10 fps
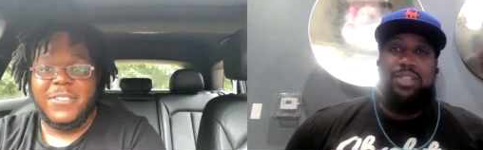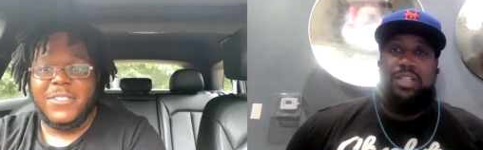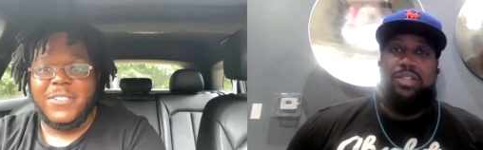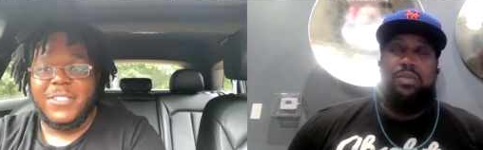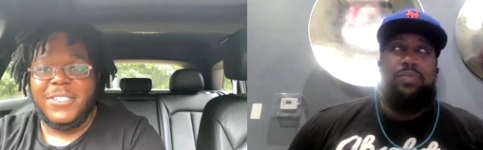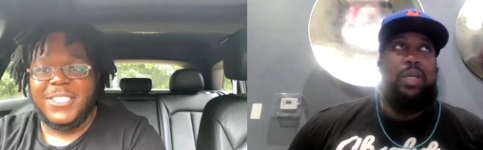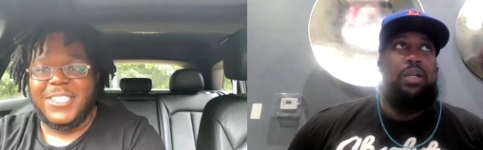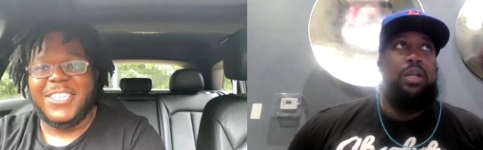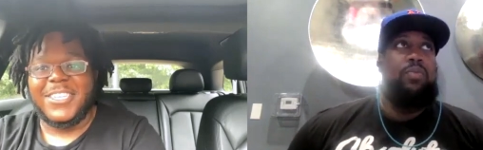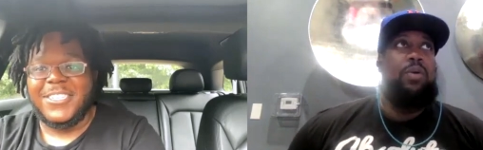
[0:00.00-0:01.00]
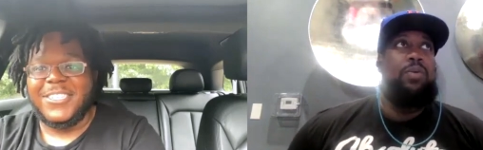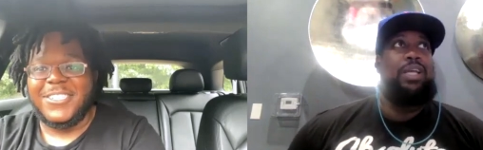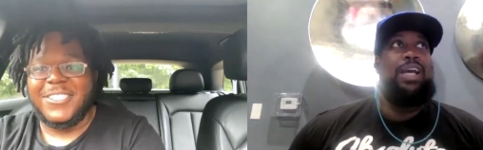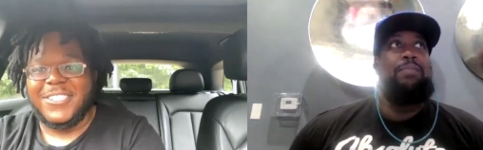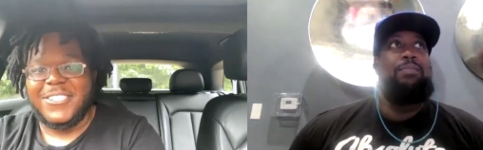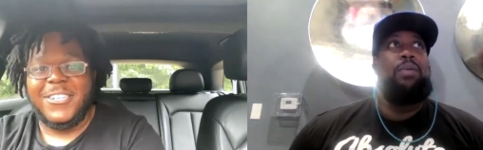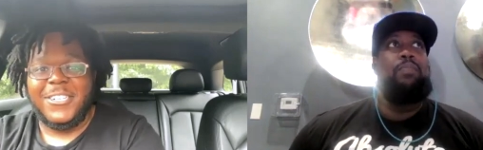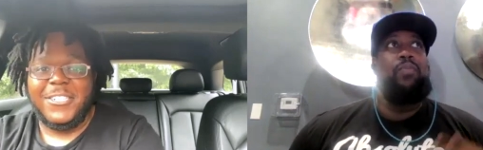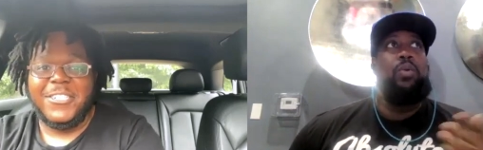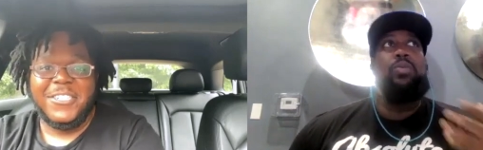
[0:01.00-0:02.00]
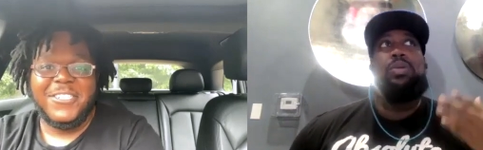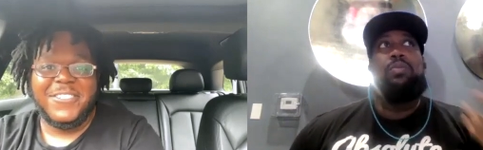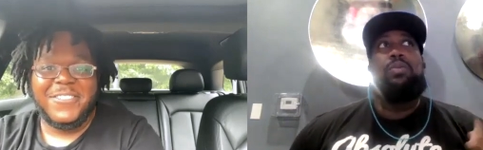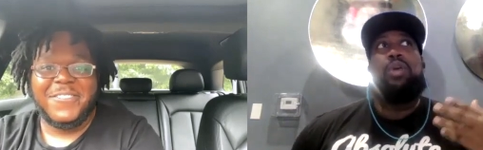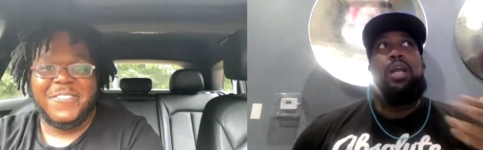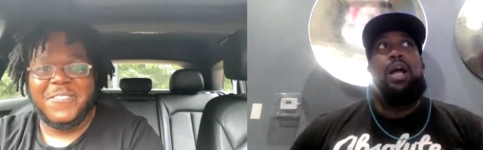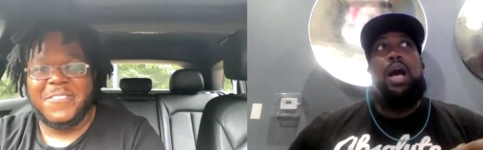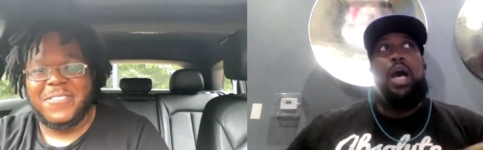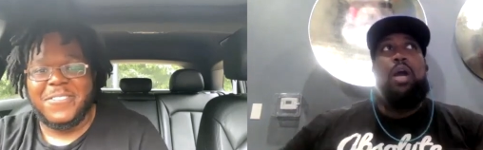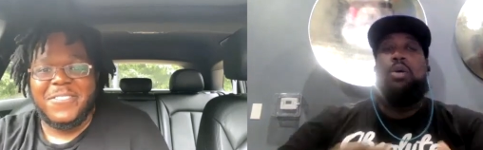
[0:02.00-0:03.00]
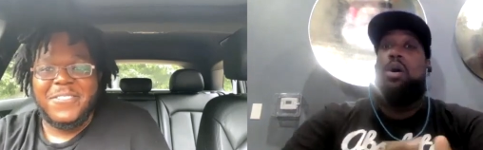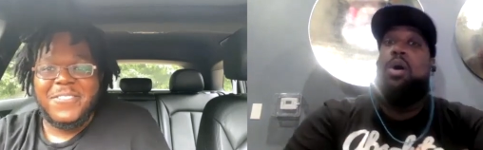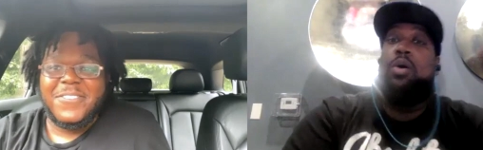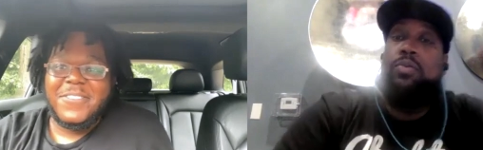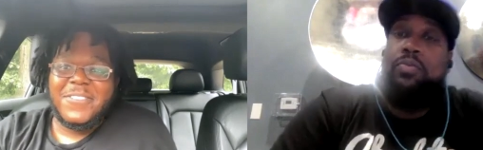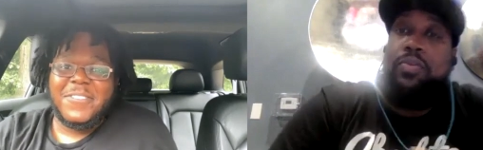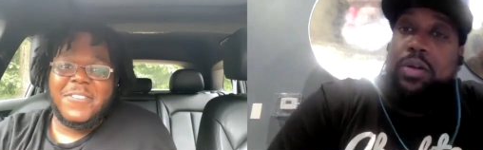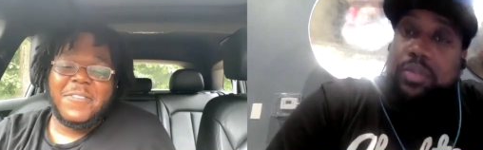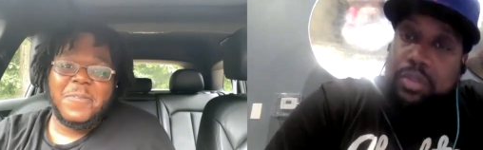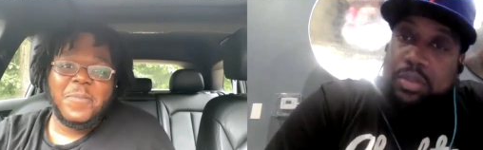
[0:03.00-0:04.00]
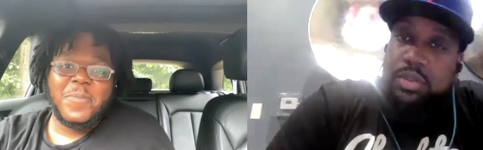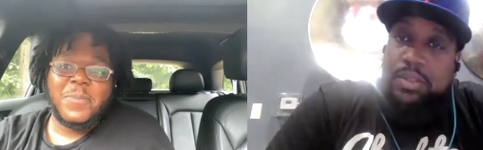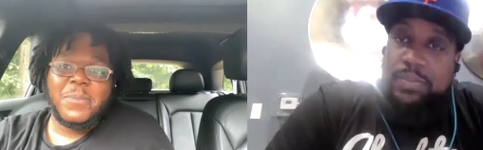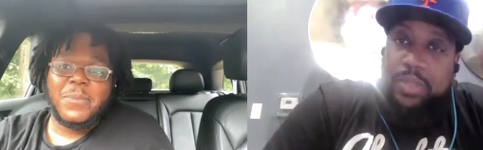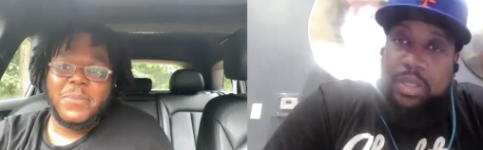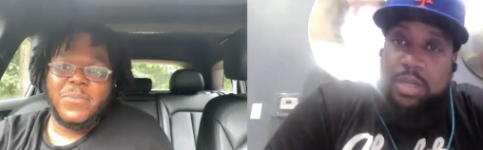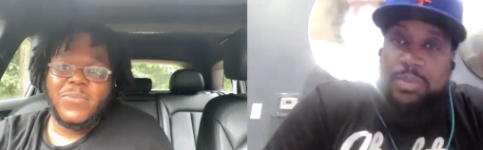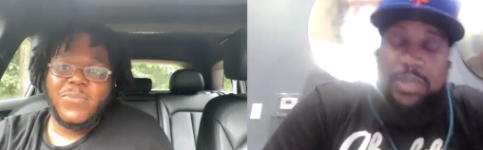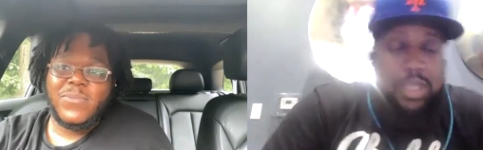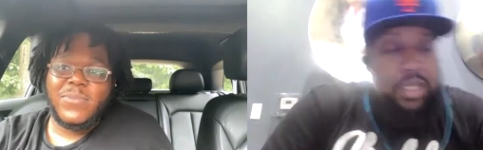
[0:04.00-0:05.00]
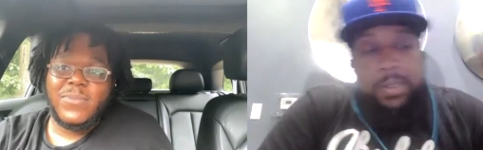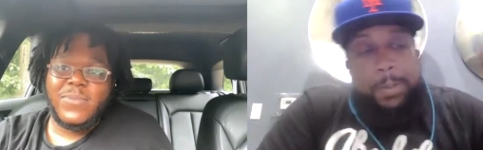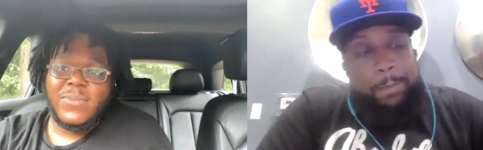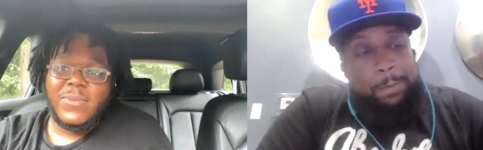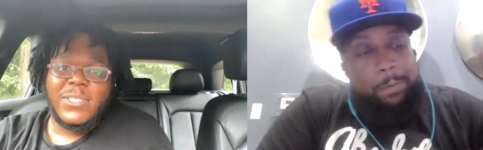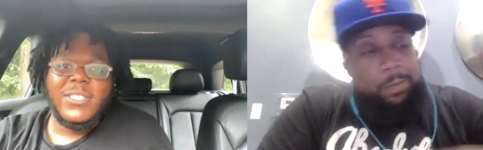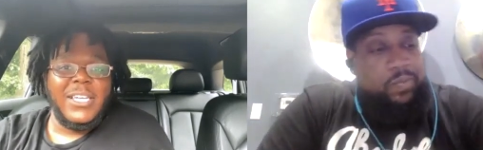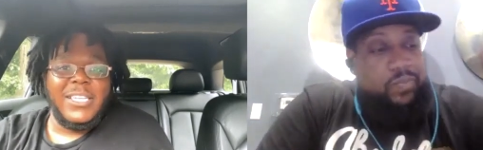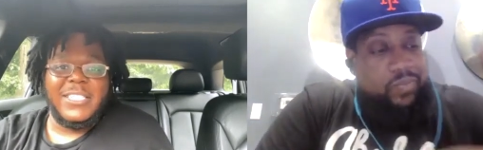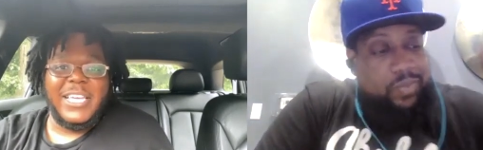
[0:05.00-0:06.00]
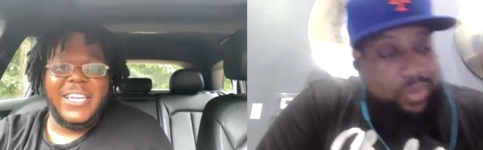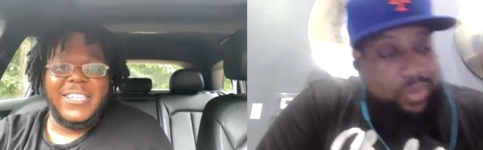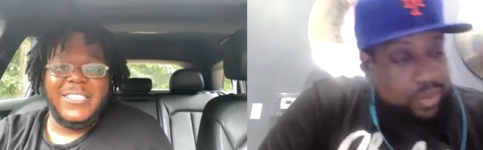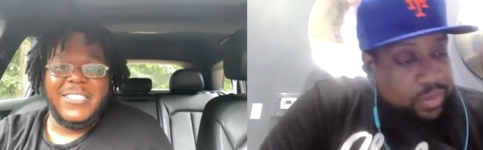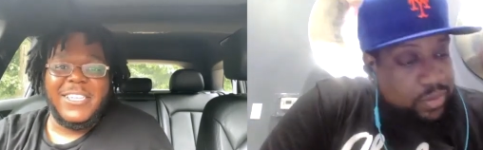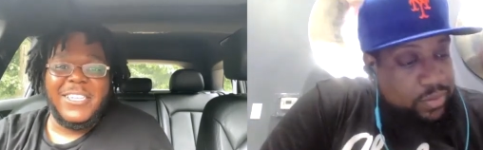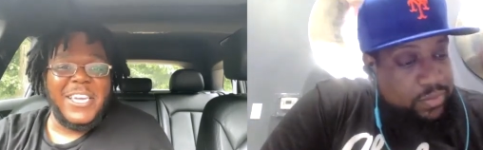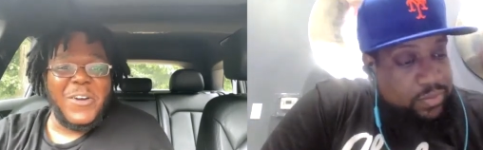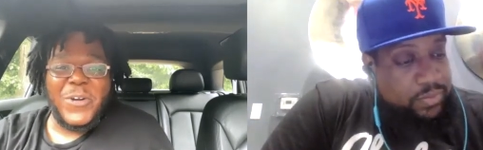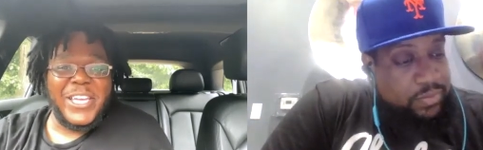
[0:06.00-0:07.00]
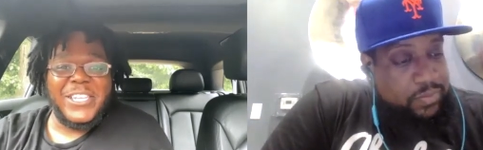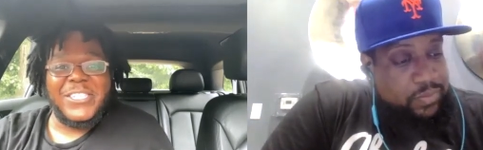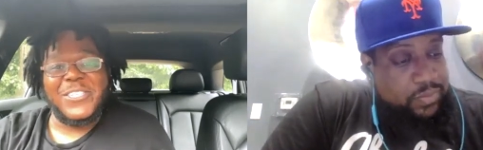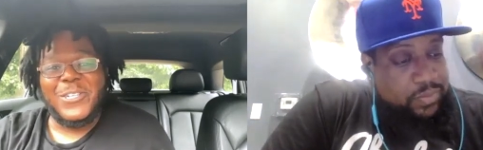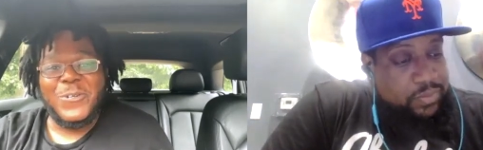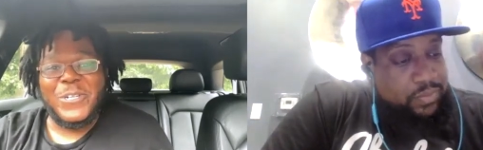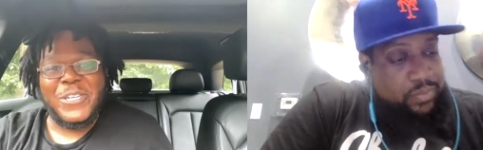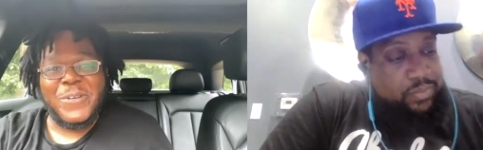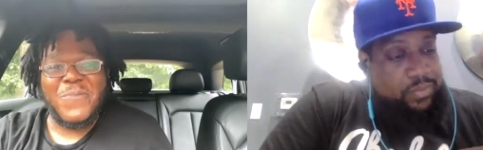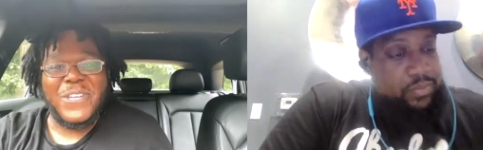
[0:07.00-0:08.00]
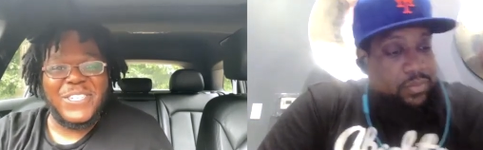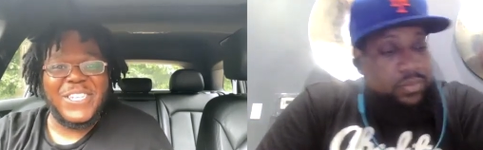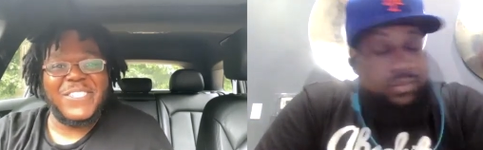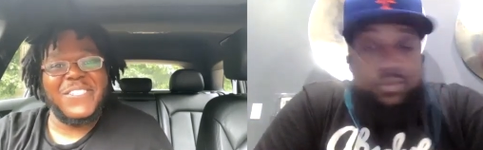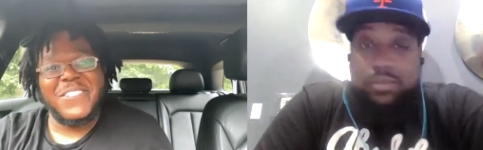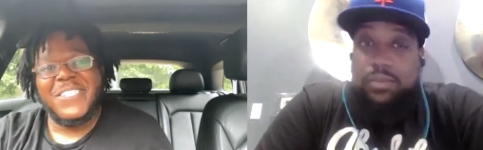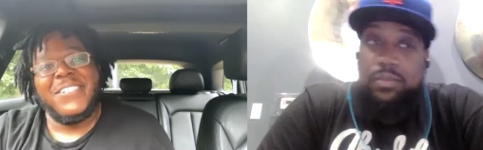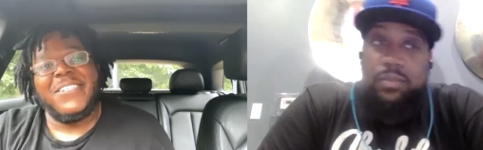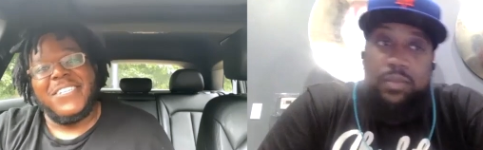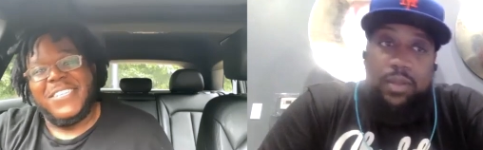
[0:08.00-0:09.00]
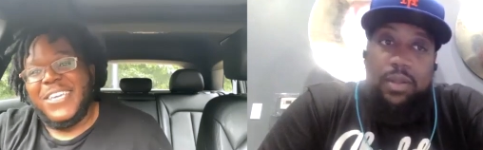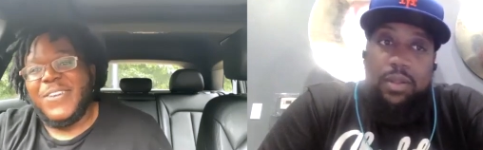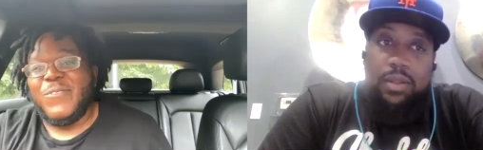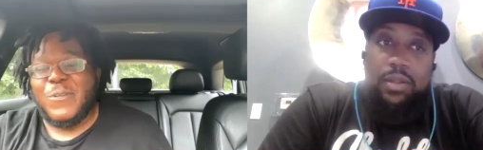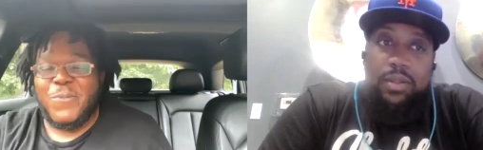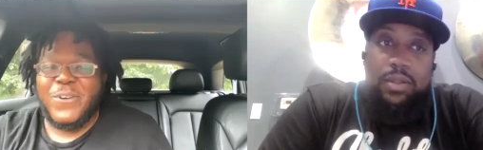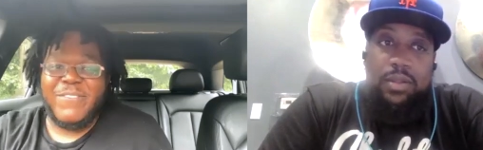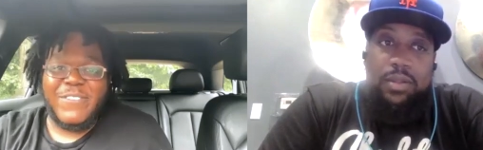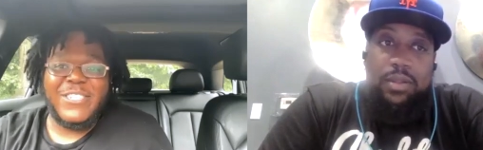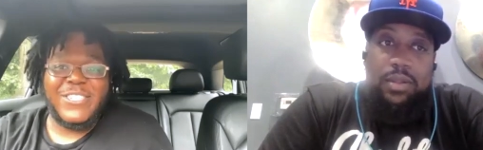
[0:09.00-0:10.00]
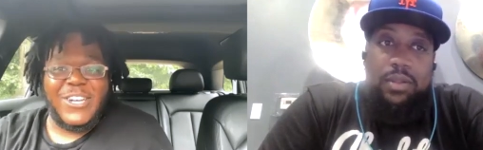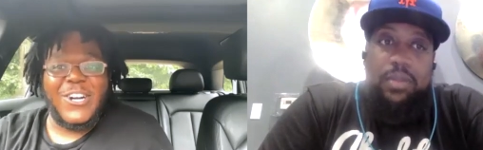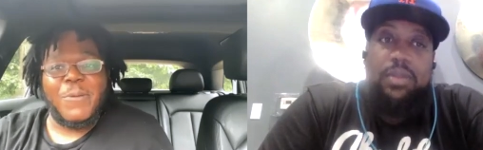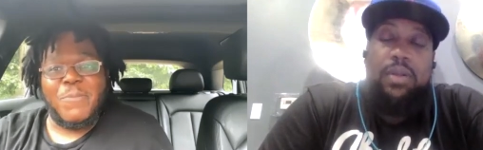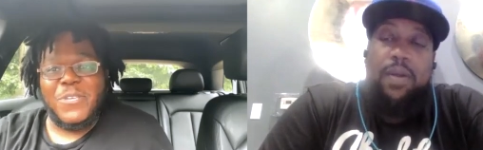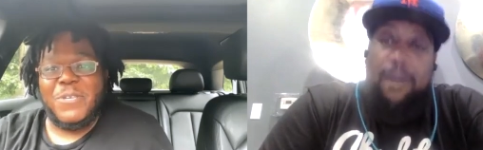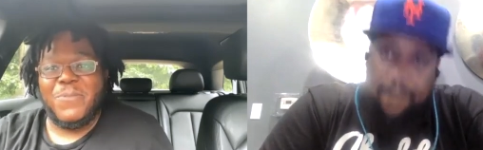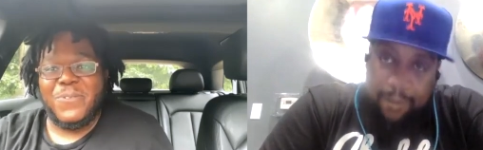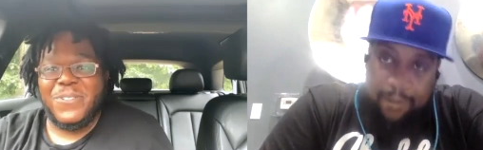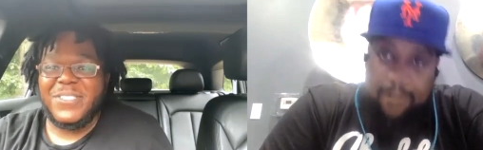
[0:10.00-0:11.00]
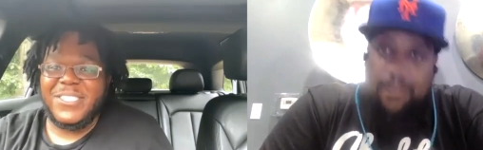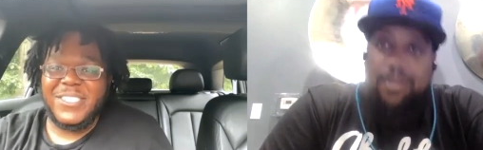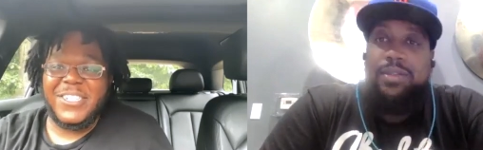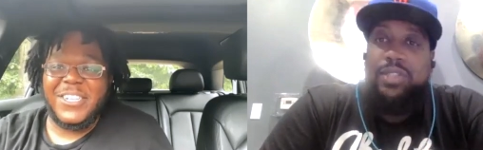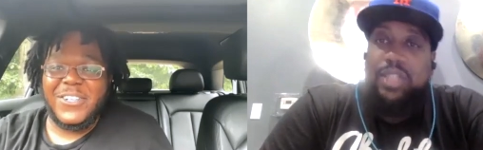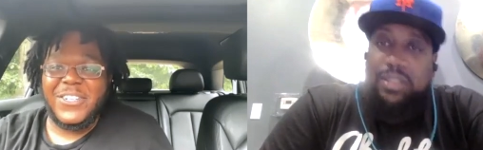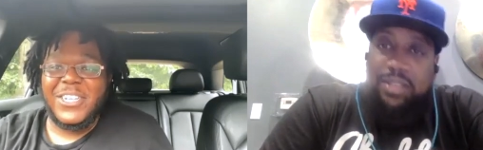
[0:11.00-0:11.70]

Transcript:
Speaker 1: teach you. Ain't nothing wrong with that. But uh-huh. we, we, try to hire our own first. You know what I'm saying?
Speaker 2: Exactly. Yeah, we ain't excluding them. We just giving the privilege to our people, you know. Just